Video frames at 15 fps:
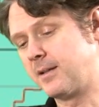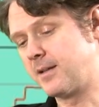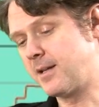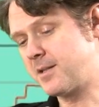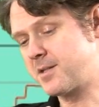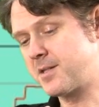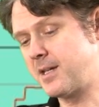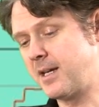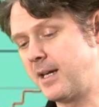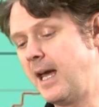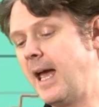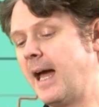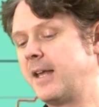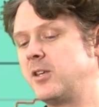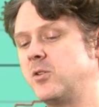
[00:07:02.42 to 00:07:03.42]
let's say,
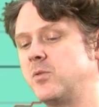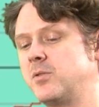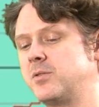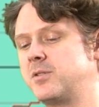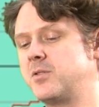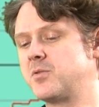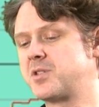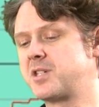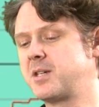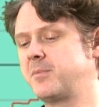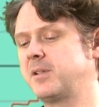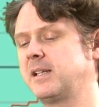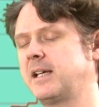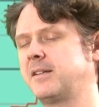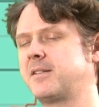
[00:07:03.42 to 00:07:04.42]
and you, you
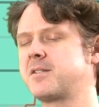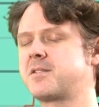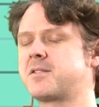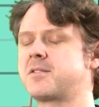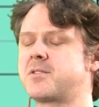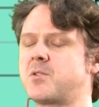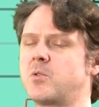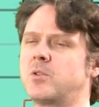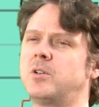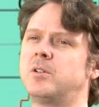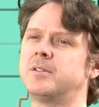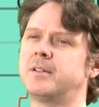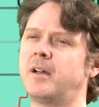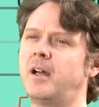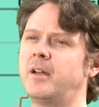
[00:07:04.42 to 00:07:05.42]
simulate this
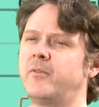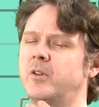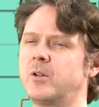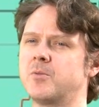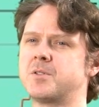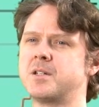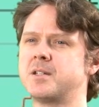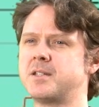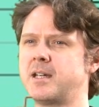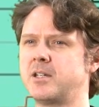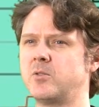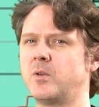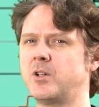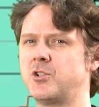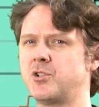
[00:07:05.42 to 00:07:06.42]
so-called high frequency
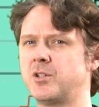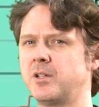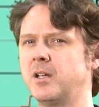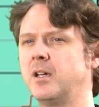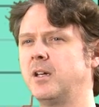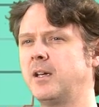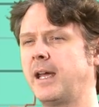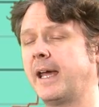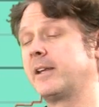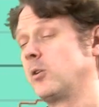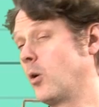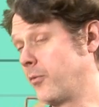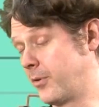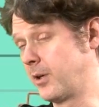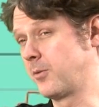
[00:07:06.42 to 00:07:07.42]
attenuation and
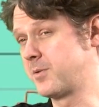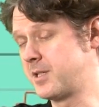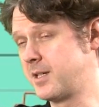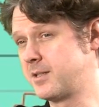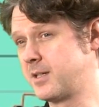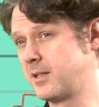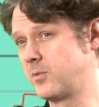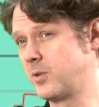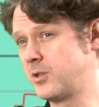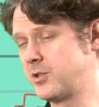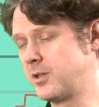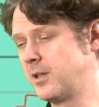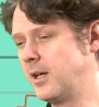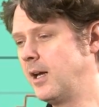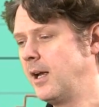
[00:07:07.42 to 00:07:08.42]
low frequency
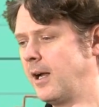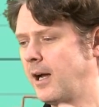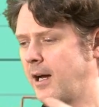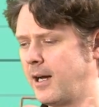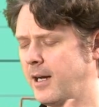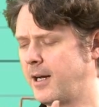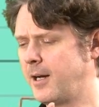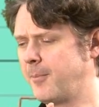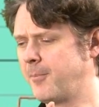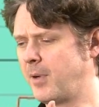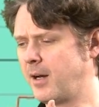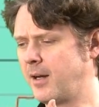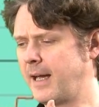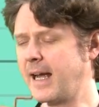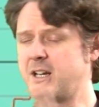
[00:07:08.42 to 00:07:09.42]
attenuation um,
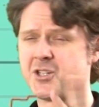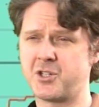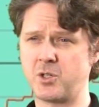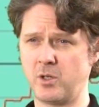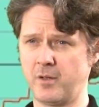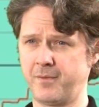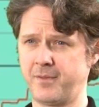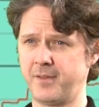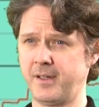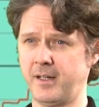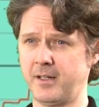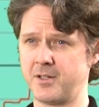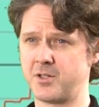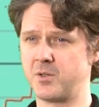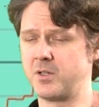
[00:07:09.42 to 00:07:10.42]
X-curve
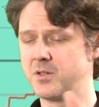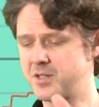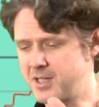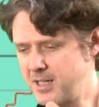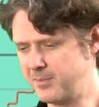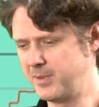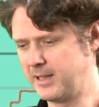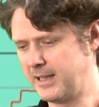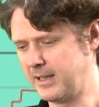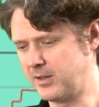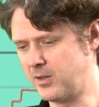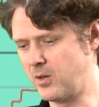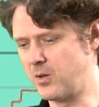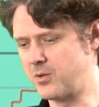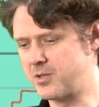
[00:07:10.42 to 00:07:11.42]
thing. So you
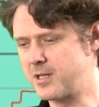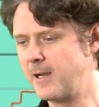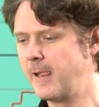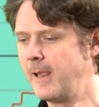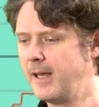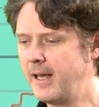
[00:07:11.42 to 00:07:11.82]
simulate those,